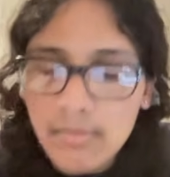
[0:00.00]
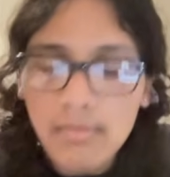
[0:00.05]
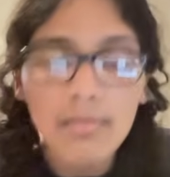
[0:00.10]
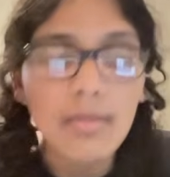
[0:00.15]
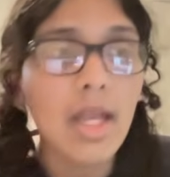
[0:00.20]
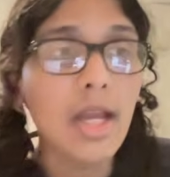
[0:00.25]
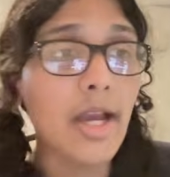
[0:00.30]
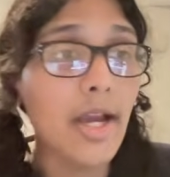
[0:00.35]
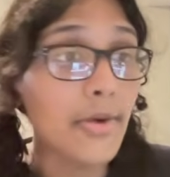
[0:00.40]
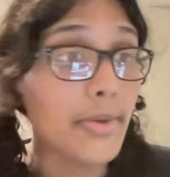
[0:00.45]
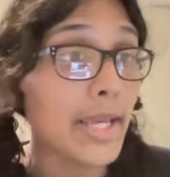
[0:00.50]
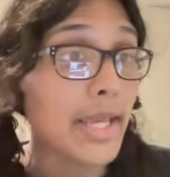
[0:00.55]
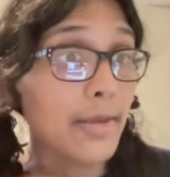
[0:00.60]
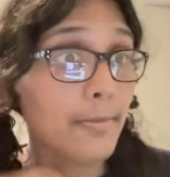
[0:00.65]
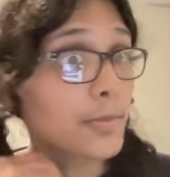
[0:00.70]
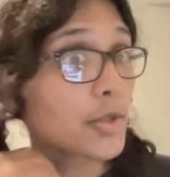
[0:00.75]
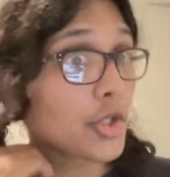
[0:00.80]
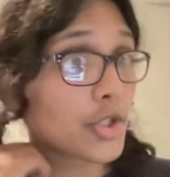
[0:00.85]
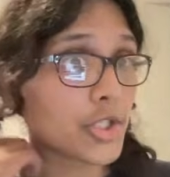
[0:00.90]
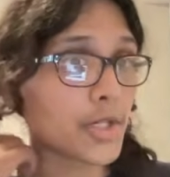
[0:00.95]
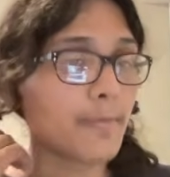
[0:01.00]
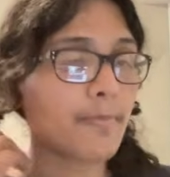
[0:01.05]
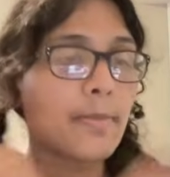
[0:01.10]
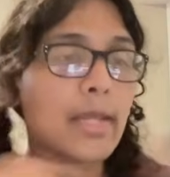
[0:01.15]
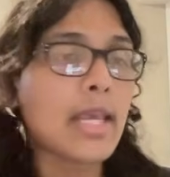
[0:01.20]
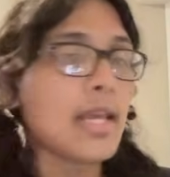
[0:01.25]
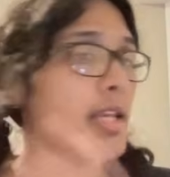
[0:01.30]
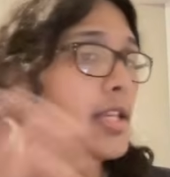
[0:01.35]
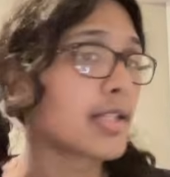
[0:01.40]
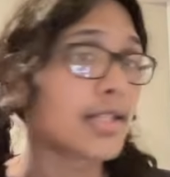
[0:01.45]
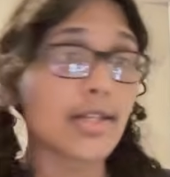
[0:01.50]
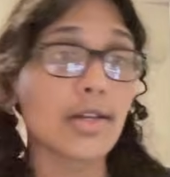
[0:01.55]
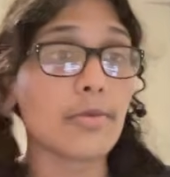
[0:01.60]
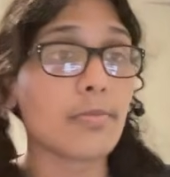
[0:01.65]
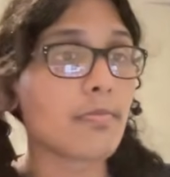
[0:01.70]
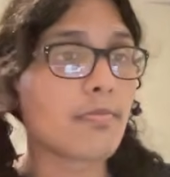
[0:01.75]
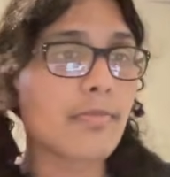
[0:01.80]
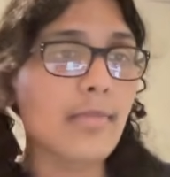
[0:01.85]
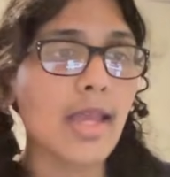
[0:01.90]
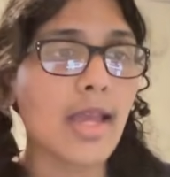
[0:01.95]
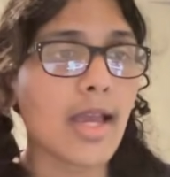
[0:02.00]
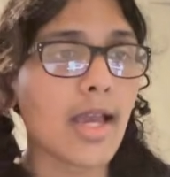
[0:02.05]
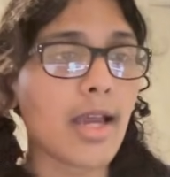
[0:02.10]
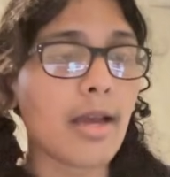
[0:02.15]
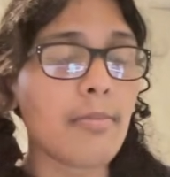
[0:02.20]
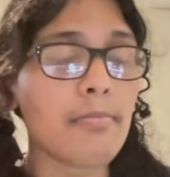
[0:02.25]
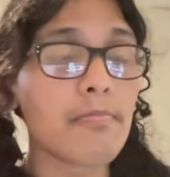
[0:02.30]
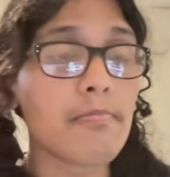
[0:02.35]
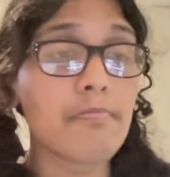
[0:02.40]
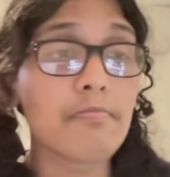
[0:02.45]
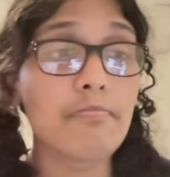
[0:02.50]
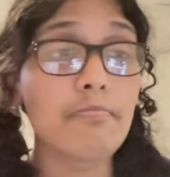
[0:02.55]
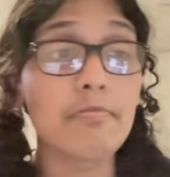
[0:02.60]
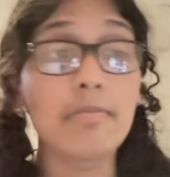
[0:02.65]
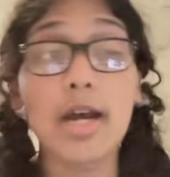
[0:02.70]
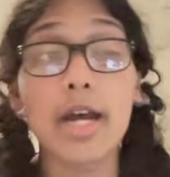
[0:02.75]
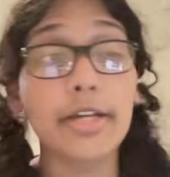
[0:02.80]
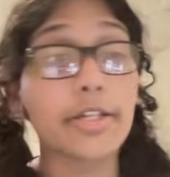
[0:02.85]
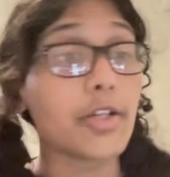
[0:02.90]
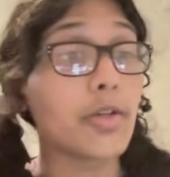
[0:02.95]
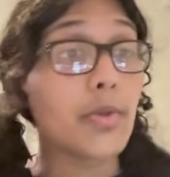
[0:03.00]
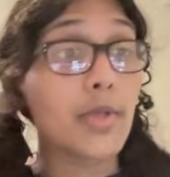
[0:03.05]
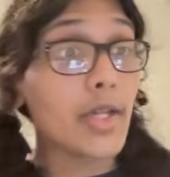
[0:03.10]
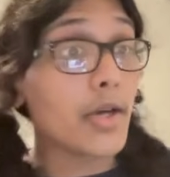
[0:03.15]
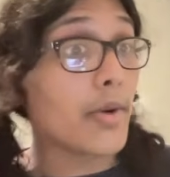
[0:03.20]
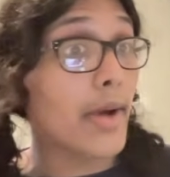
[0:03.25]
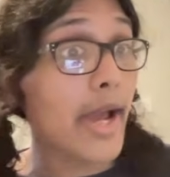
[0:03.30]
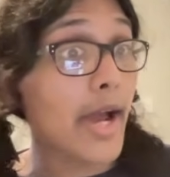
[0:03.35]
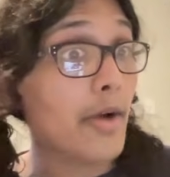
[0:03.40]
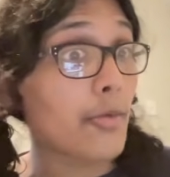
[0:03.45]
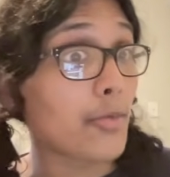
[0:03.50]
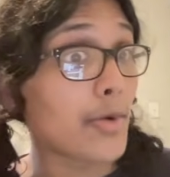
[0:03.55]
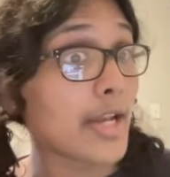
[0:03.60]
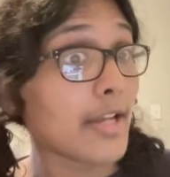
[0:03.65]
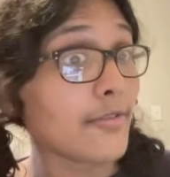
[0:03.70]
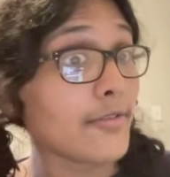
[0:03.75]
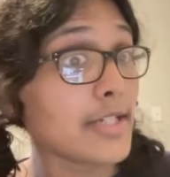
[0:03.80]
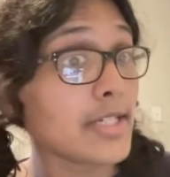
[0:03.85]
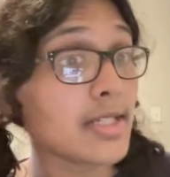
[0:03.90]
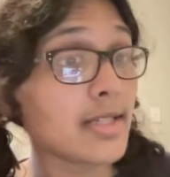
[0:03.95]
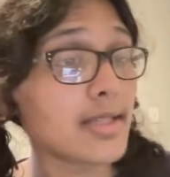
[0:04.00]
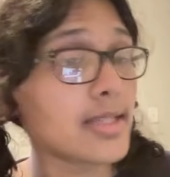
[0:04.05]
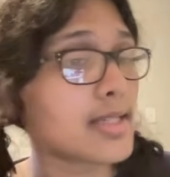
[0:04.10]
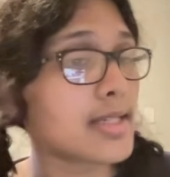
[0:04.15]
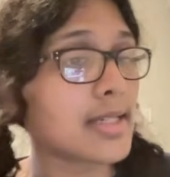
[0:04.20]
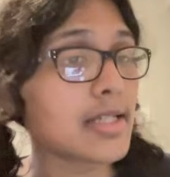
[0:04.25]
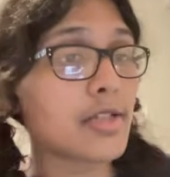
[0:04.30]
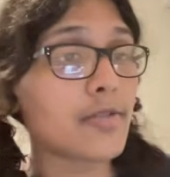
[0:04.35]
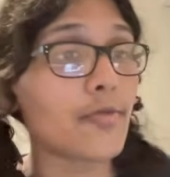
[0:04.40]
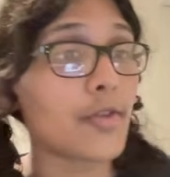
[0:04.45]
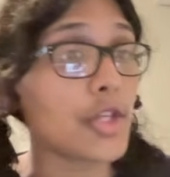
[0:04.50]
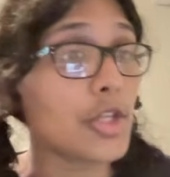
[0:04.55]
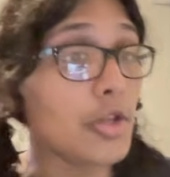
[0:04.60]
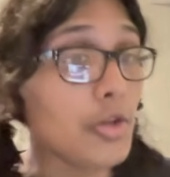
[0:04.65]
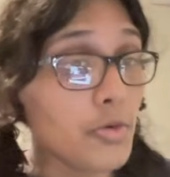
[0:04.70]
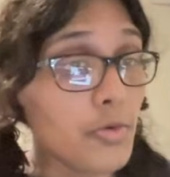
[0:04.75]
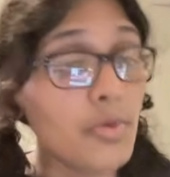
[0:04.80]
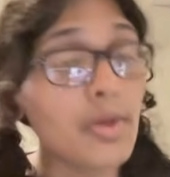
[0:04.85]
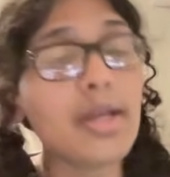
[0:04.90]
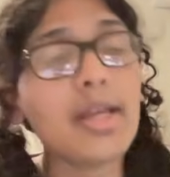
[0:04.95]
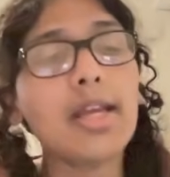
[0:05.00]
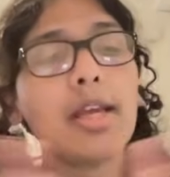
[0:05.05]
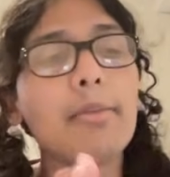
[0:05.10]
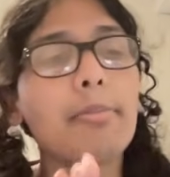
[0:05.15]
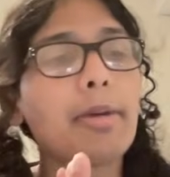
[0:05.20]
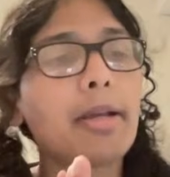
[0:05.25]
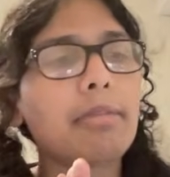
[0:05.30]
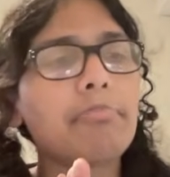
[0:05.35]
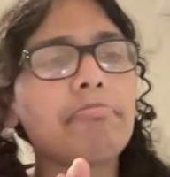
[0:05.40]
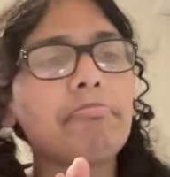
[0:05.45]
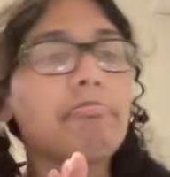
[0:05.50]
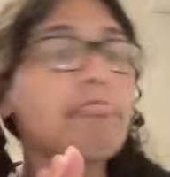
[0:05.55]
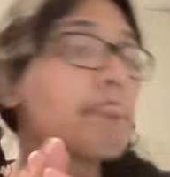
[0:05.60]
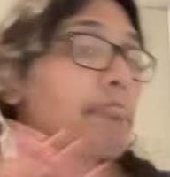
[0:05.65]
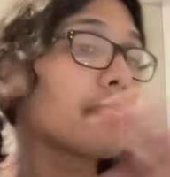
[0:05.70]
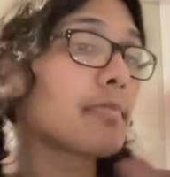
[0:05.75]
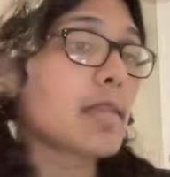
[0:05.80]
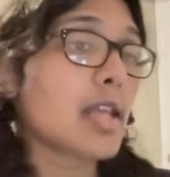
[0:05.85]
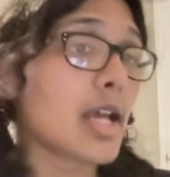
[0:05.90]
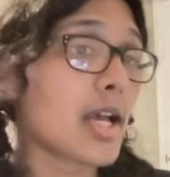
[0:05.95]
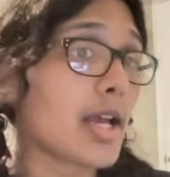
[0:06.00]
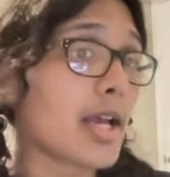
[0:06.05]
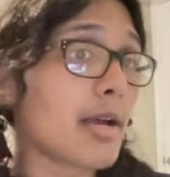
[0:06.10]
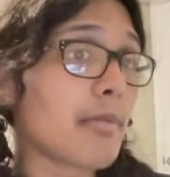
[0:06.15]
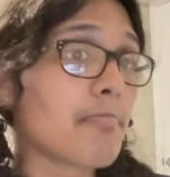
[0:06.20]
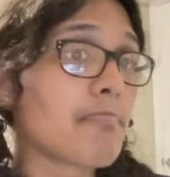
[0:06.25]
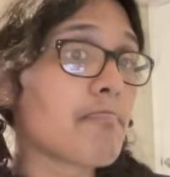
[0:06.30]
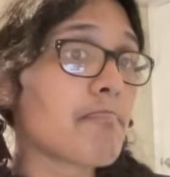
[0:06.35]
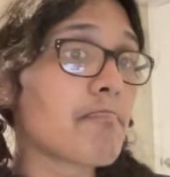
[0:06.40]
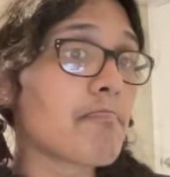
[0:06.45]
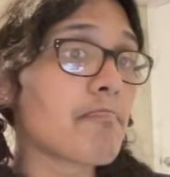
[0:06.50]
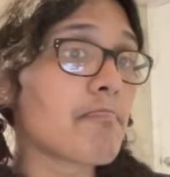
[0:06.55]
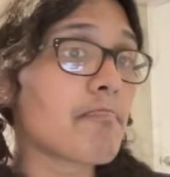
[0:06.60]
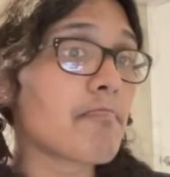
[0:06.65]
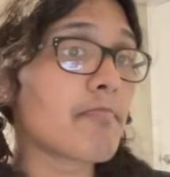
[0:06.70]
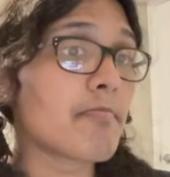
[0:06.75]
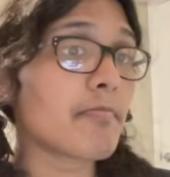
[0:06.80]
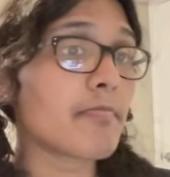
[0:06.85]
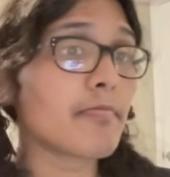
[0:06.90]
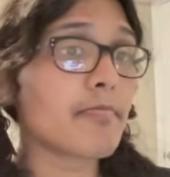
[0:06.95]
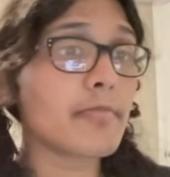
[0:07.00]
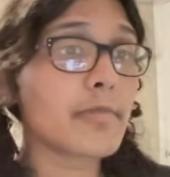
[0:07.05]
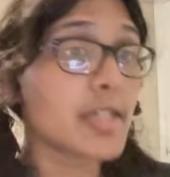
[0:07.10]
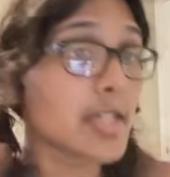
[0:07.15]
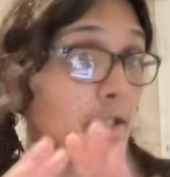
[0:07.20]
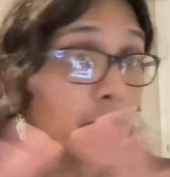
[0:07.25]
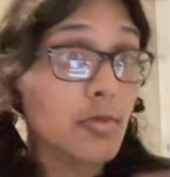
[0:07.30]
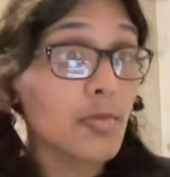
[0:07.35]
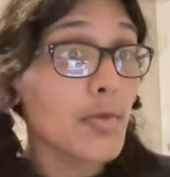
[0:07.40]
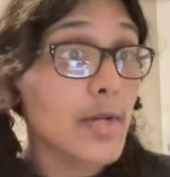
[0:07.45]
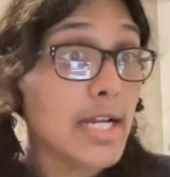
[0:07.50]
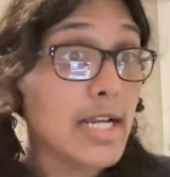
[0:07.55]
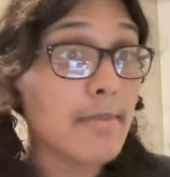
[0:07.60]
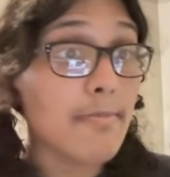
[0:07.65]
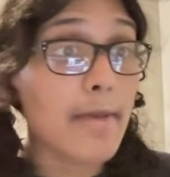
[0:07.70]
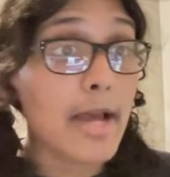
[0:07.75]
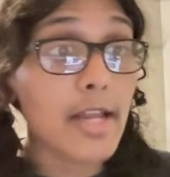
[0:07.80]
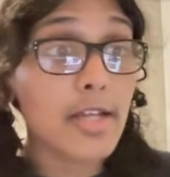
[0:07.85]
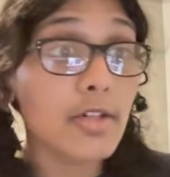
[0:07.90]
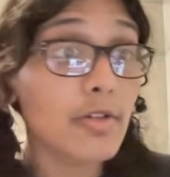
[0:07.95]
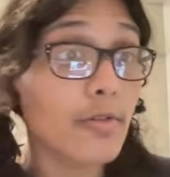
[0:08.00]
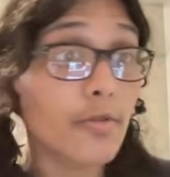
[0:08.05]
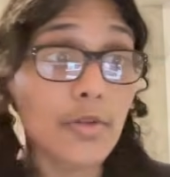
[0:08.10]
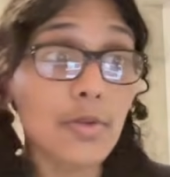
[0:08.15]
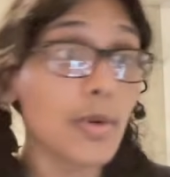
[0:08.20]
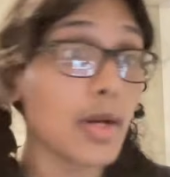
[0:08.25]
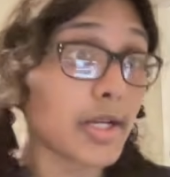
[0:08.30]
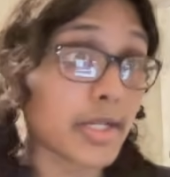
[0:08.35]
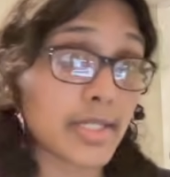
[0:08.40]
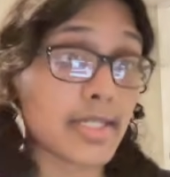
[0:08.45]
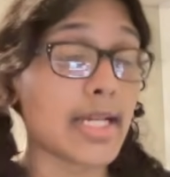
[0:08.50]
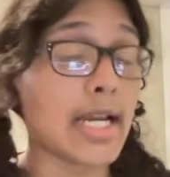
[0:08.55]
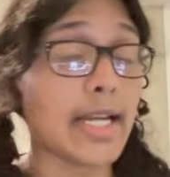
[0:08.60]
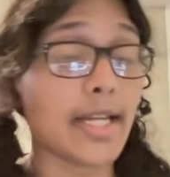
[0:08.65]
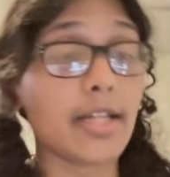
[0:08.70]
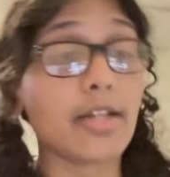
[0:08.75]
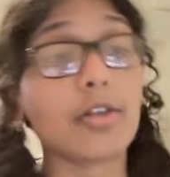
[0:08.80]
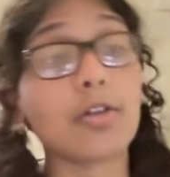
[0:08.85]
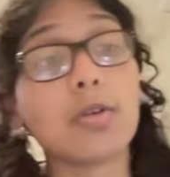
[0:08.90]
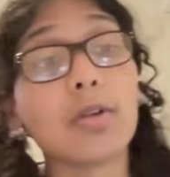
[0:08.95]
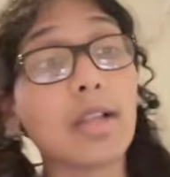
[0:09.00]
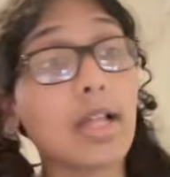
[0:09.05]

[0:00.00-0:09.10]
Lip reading: Okay, gotcha. So, I don't know how relevant this is for you, but it doesn't really matter if you understand it at all.